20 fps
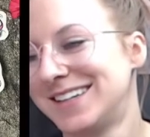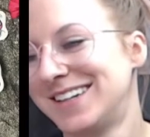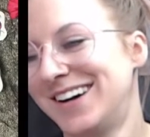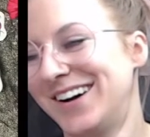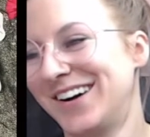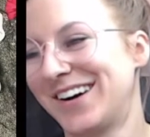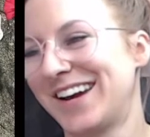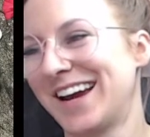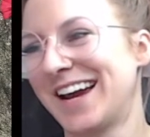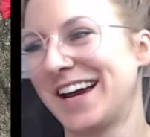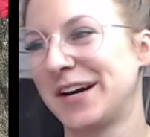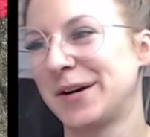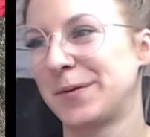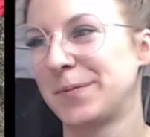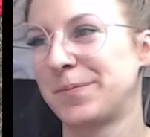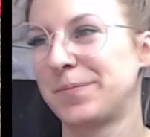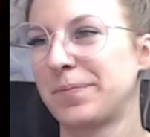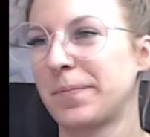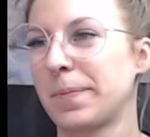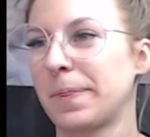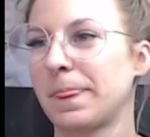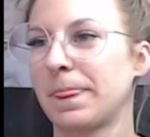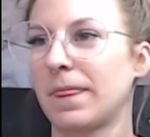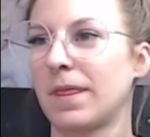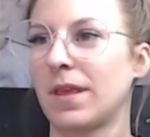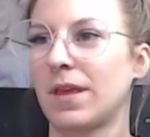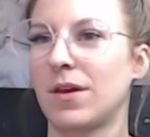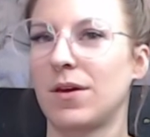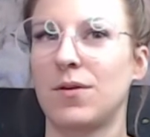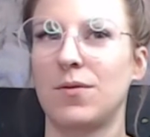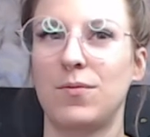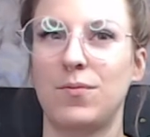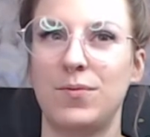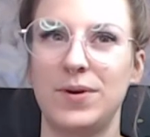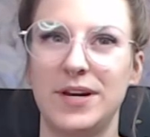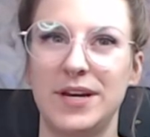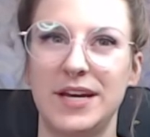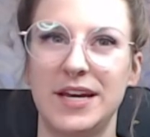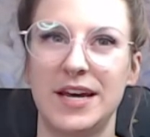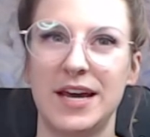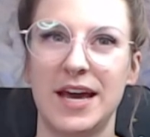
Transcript: Okay, we